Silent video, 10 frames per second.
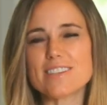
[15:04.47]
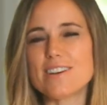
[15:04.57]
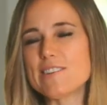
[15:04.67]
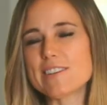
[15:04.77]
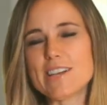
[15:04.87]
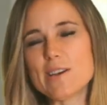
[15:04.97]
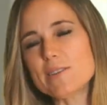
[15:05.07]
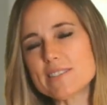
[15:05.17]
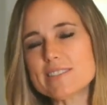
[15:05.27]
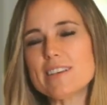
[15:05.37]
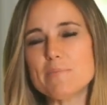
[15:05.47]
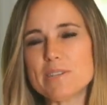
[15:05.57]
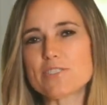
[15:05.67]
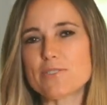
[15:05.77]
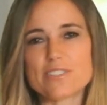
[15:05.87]
So, you know, it's been
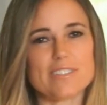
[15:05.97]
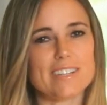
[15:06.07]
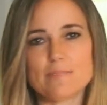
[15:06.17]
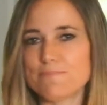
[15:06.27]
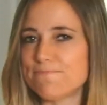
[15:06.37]
a short journey.